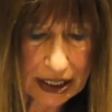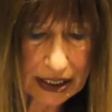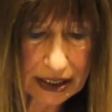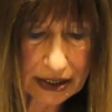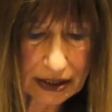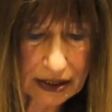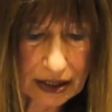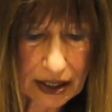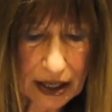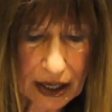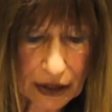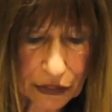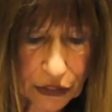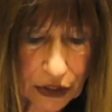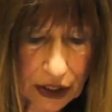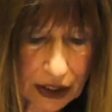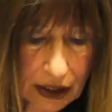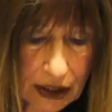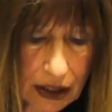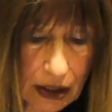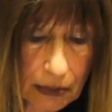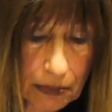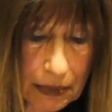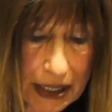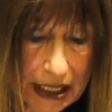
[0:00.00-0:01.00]
as
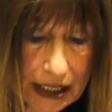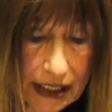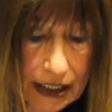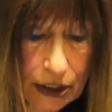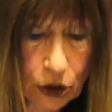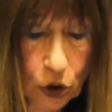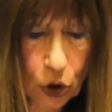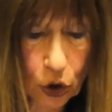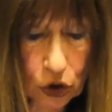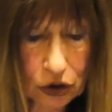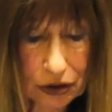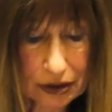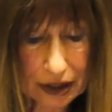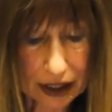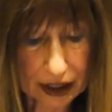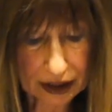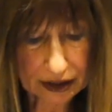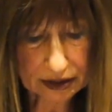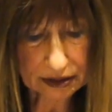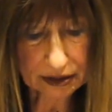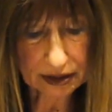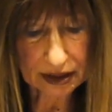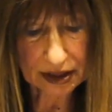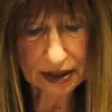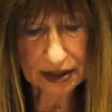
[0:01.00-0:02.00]
ethical
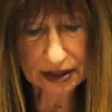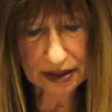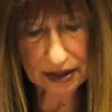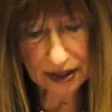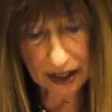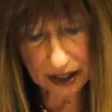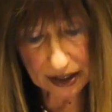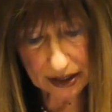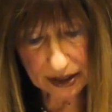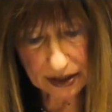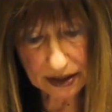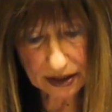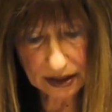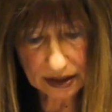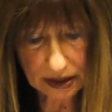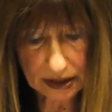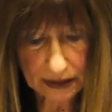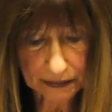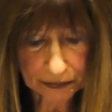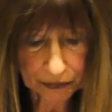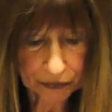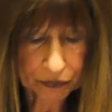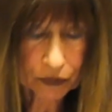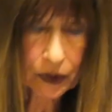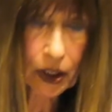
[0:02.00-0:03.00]
misconduct in
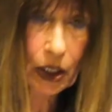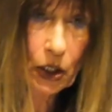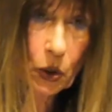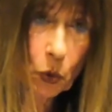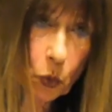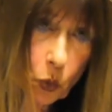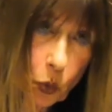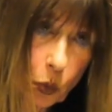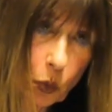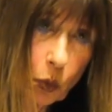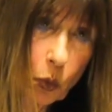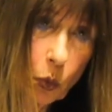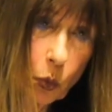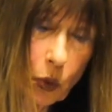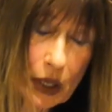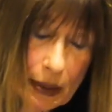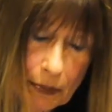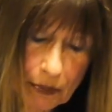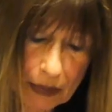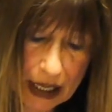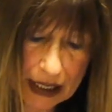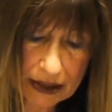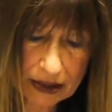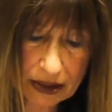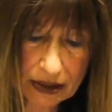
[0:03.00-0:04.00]
science, we
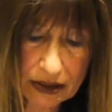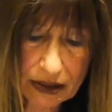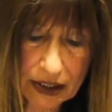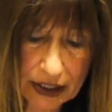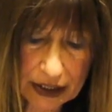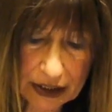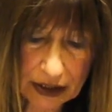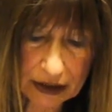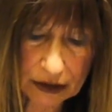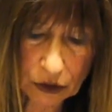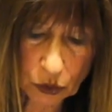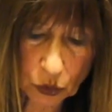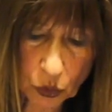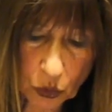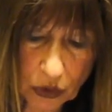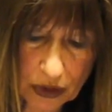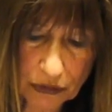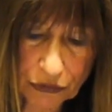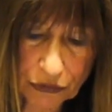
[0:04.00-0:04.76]
must turn to